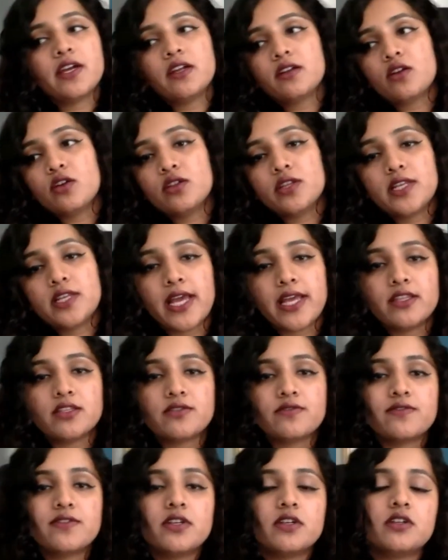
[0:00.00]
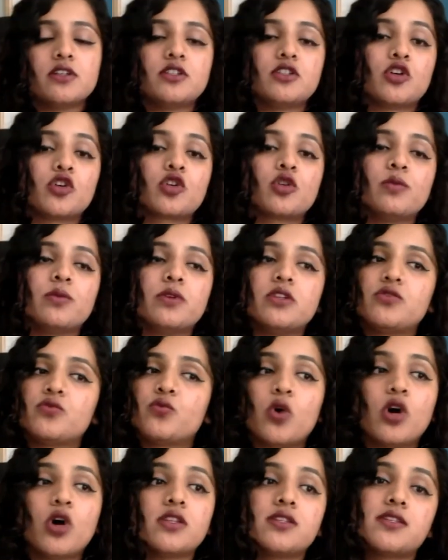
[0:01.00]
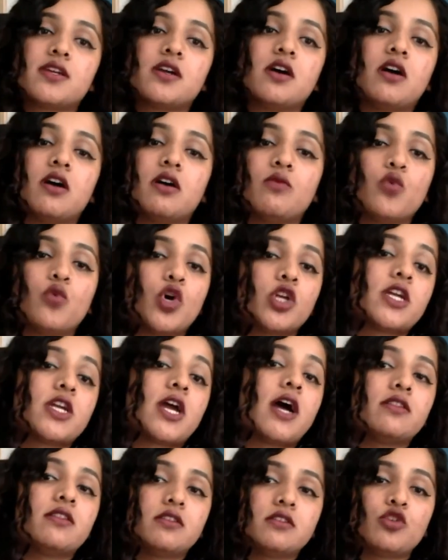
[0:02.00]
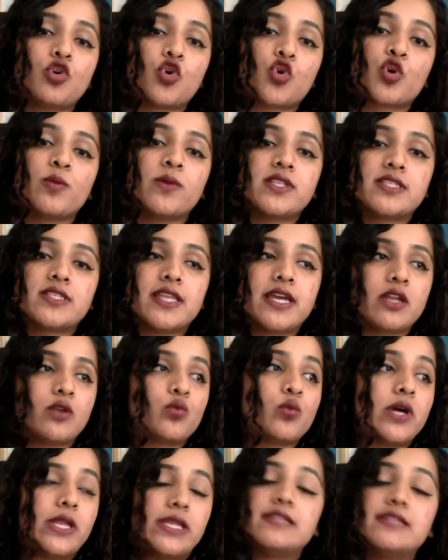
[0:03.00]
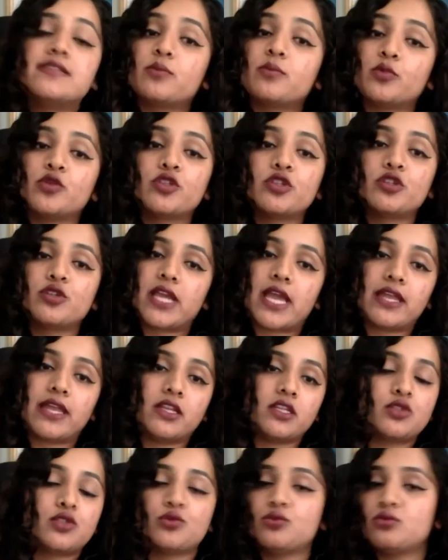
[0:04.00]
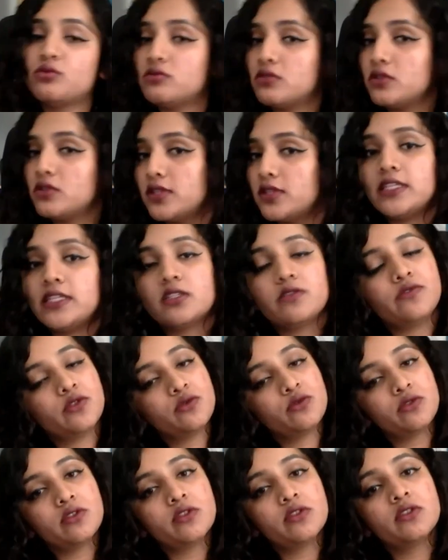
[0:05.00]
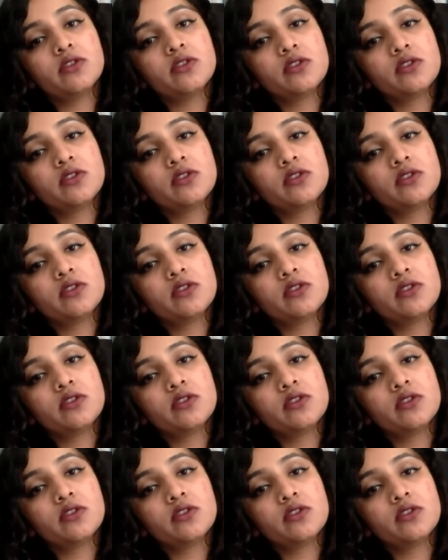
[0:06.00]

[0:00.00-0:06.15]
we are on the lines of the document, what are the documents that one is supposed to carry to the interview?